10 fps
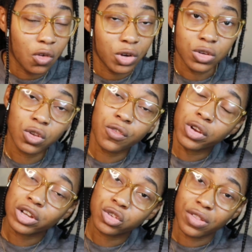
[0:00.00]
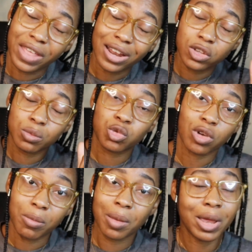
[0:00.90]
here. So if you're interested in that,
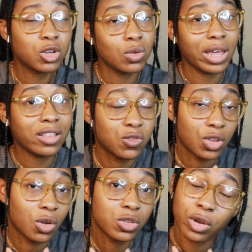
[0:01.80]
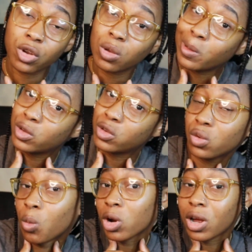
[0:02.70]
subscribe and make sure you like this video so I know you want to do
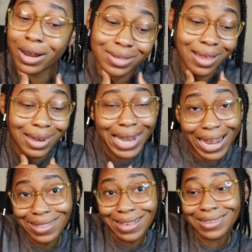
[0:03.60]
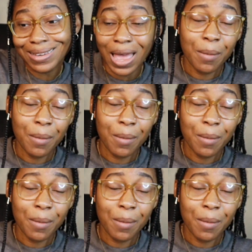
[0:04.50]
more content like this.